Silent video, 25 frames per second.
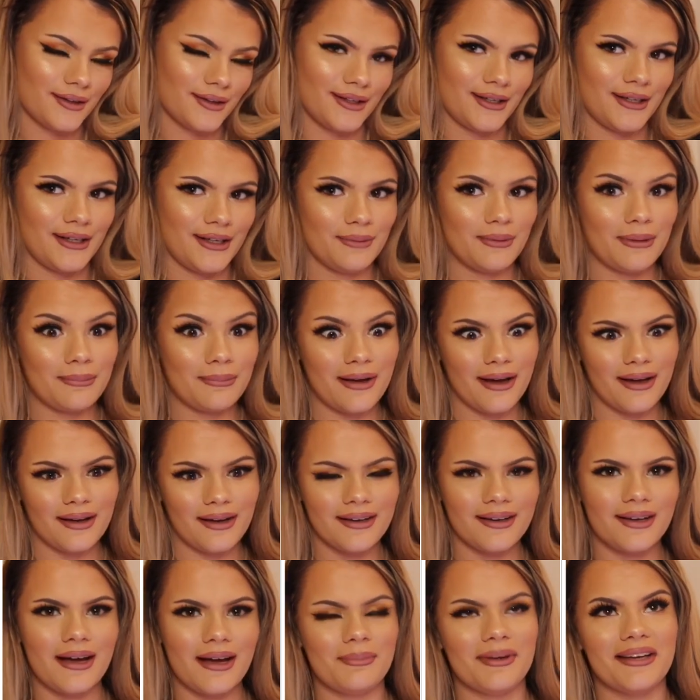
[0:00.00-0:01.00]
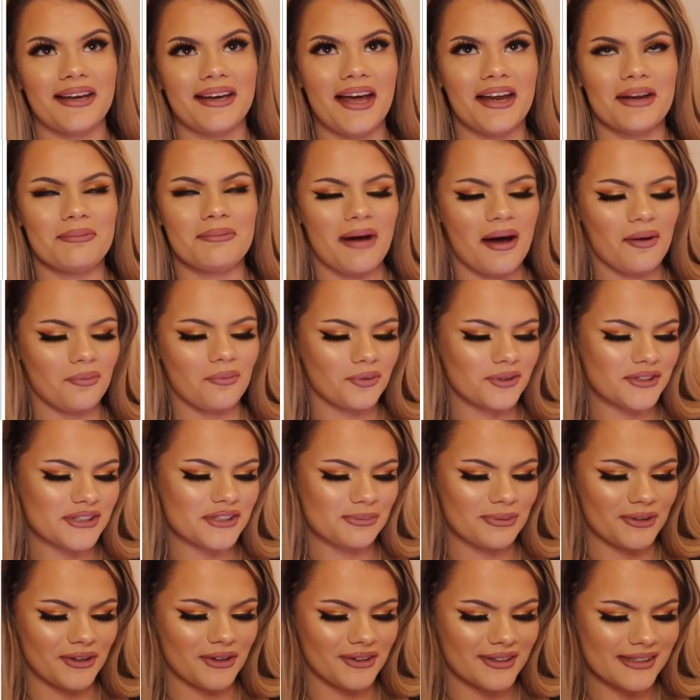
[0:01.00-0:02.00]
Anyone, man. I mean, any man would,
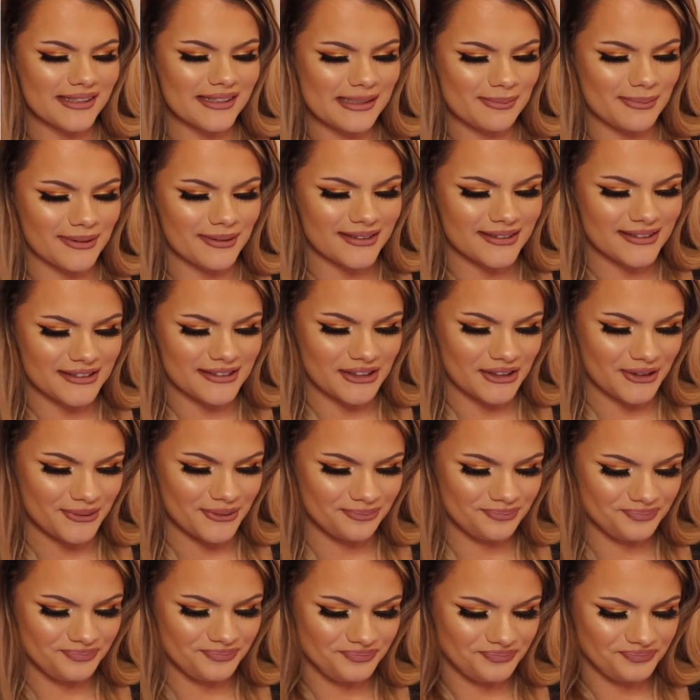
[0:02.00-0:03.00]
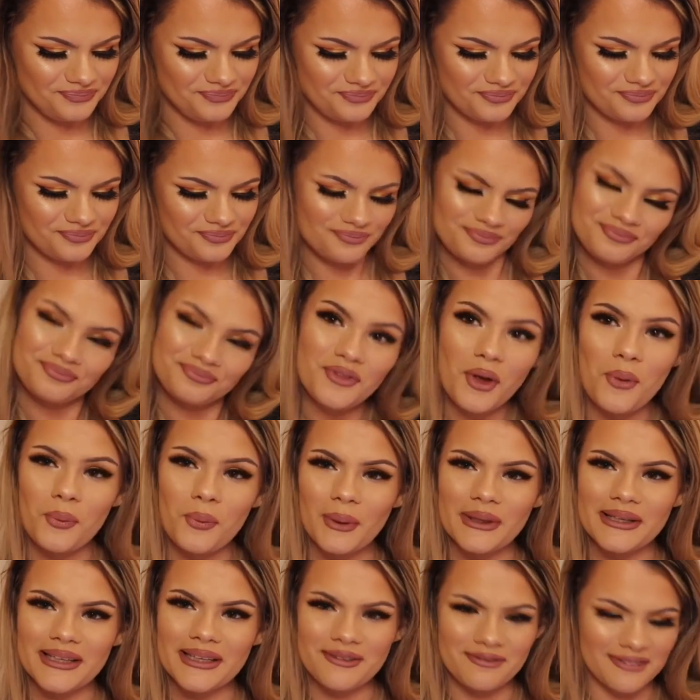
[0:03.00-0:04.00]
to be honest, but you know.
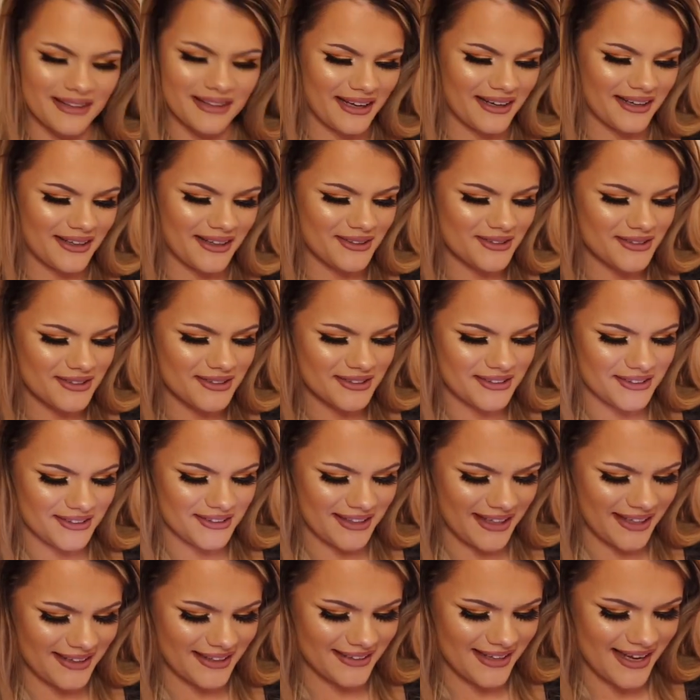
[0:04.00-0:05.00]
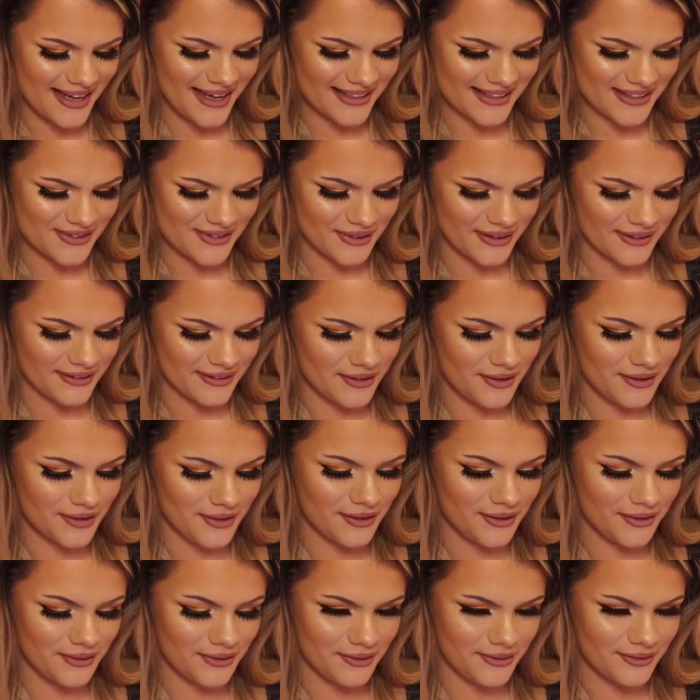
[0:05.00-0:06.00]
We'll leave that out. Okay, the next one.
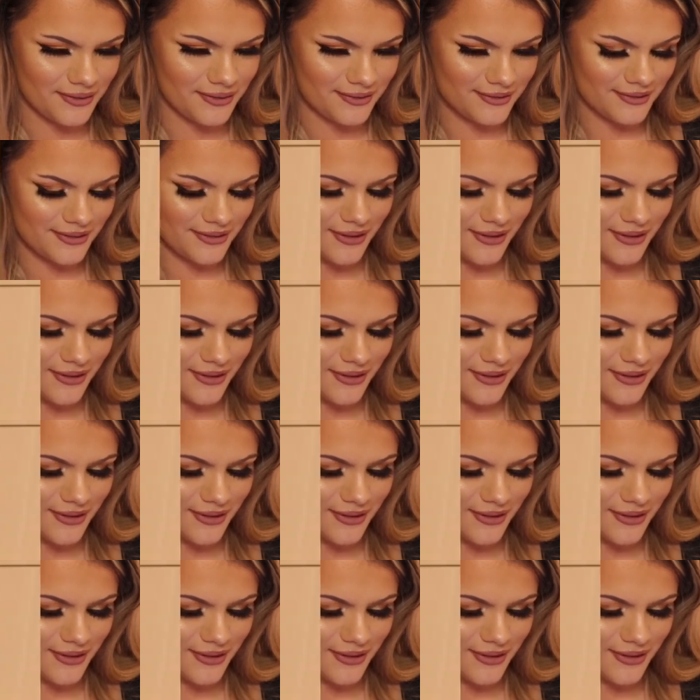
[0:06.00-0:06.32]
Oh, okay,